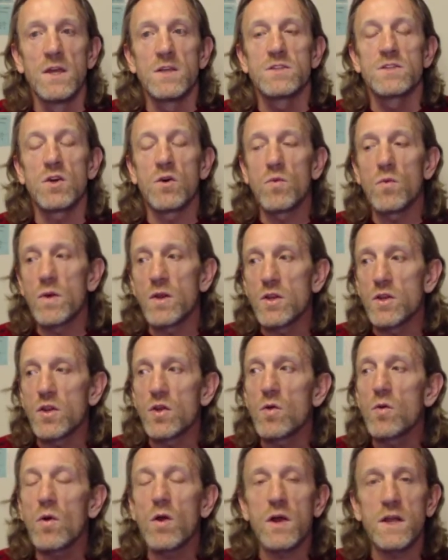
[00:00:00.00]
So when
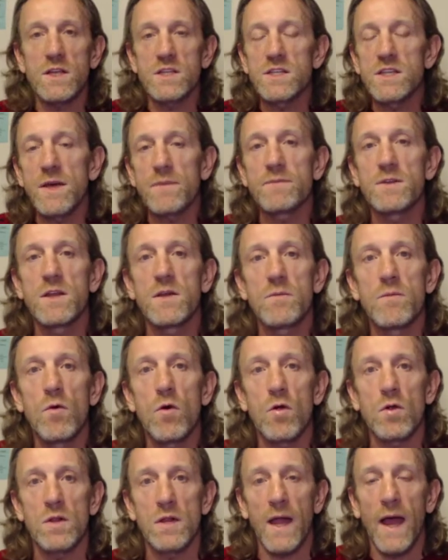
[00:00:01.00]
you are accepting
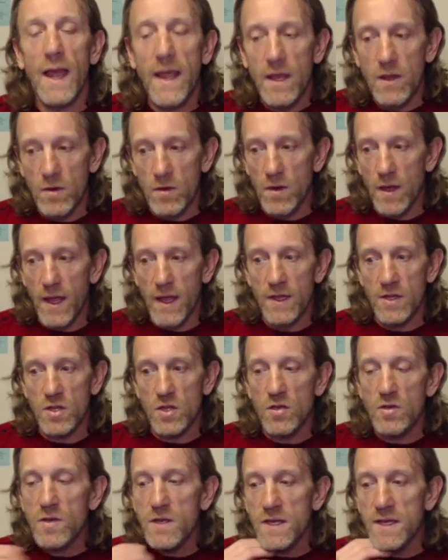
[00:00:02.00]
more light, and
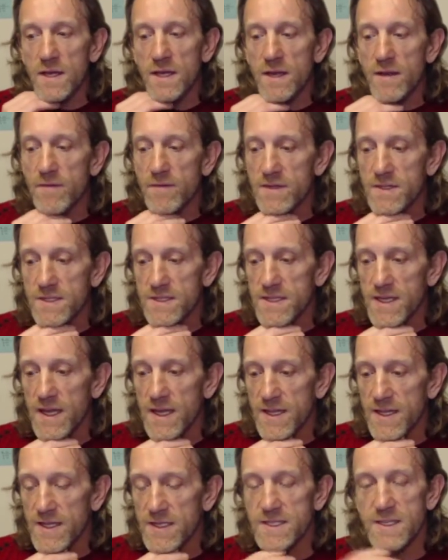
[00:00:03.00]
you could even
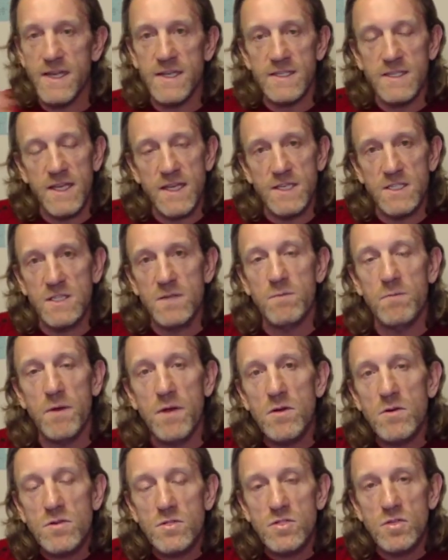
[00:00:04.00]
say this as a
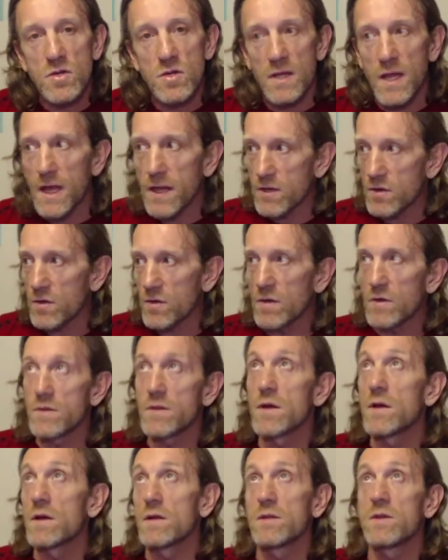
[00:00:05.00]
spiritual light, or
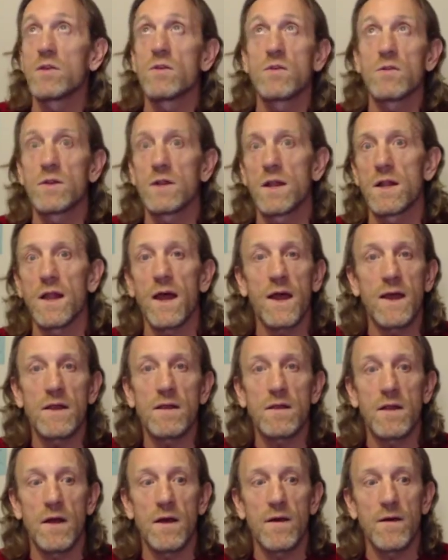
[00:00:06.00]
the
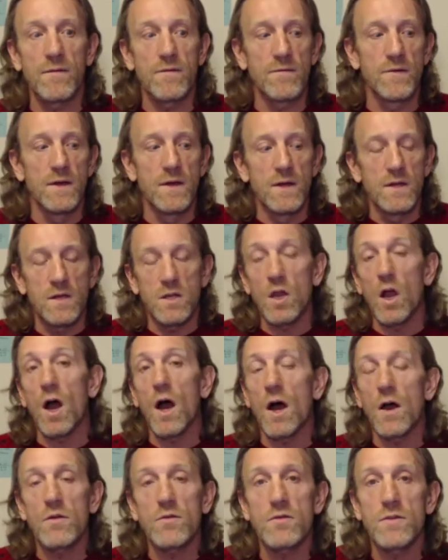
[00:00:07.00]
light of
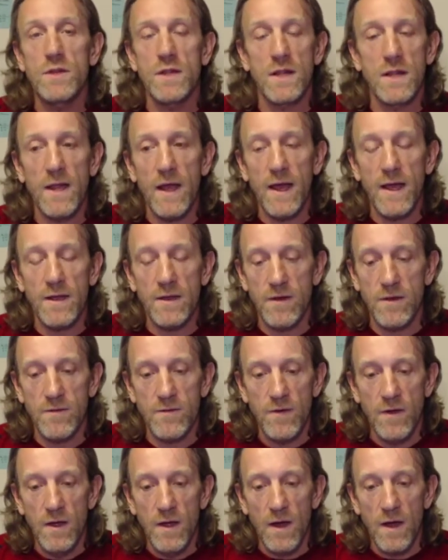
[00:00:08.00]
God, or the light
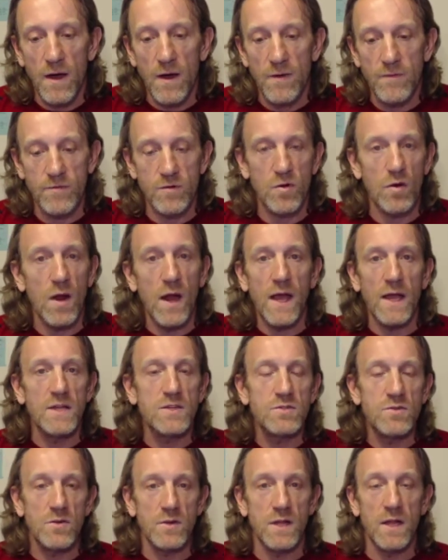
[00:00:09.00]
of
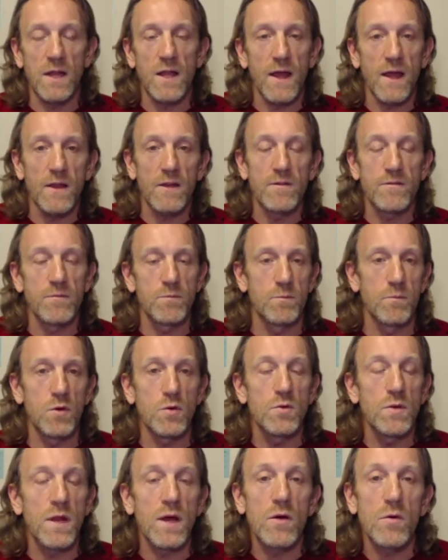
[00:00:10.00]
Christ, or the light of
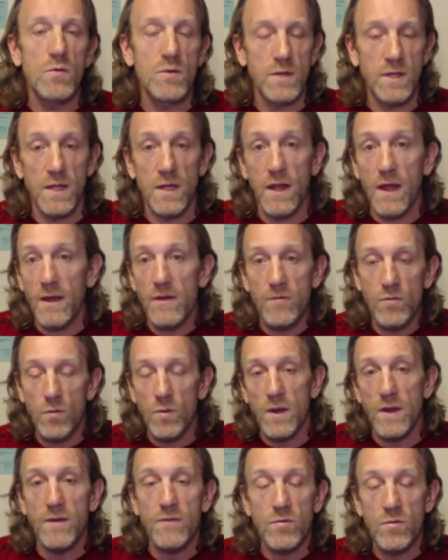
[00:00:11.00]
Buddha, or the light of
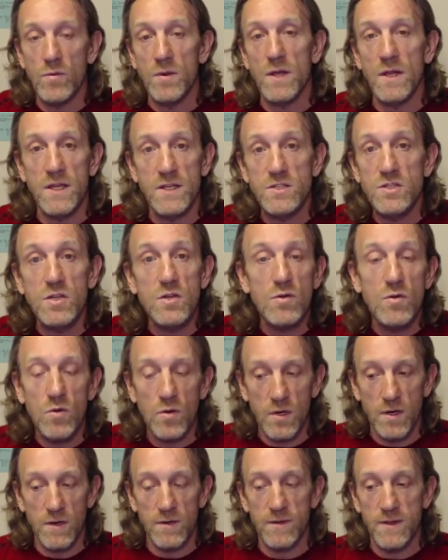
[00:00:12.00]
whatever religion
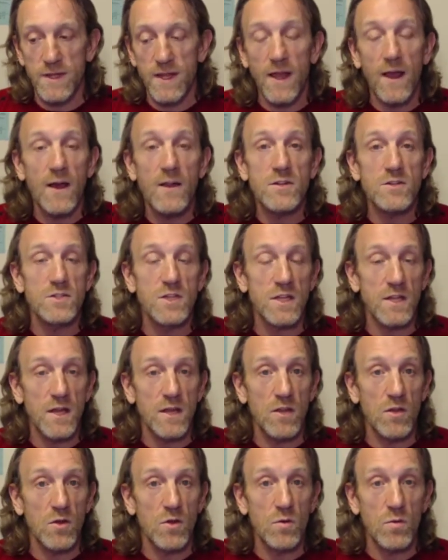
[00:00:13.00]
or theology
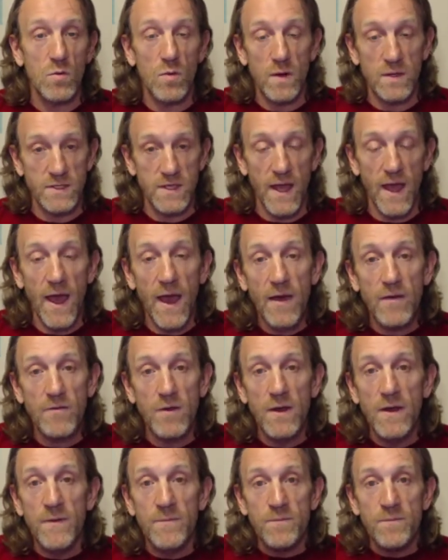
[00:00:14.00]
that you want to have,